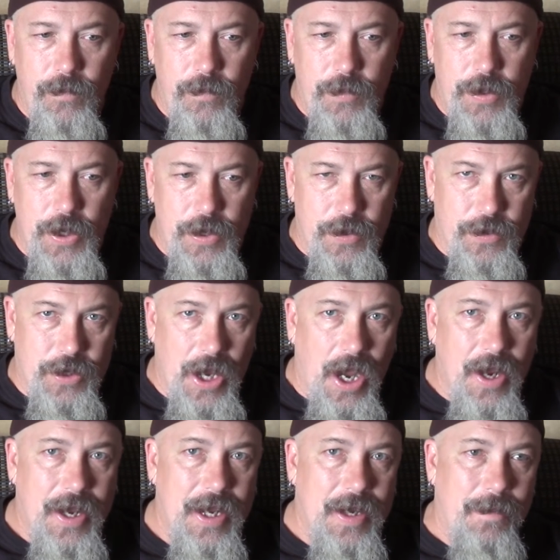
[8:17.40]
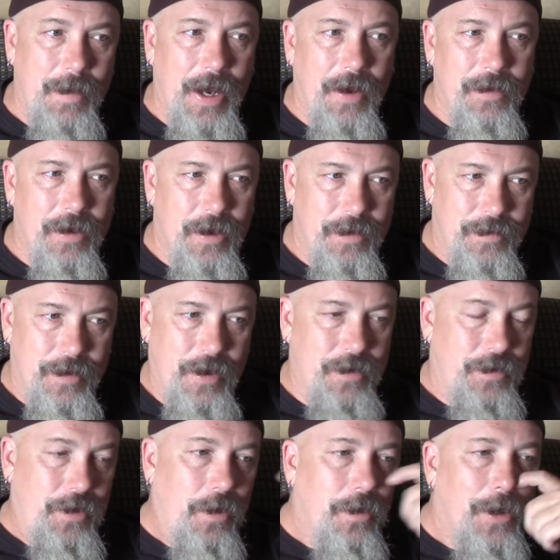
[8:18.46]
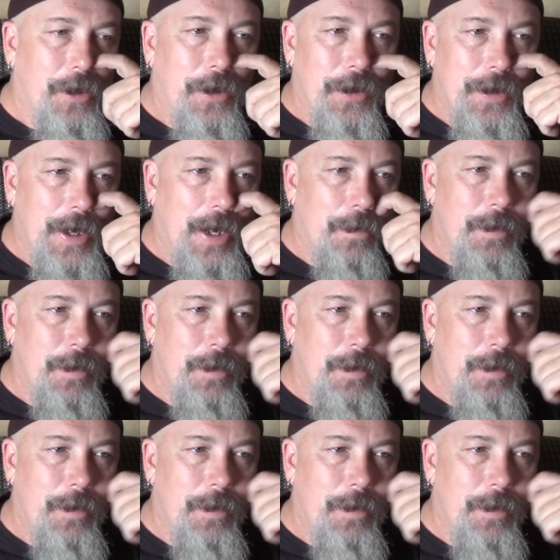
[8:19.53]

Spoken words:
that you're talking about are no longer there.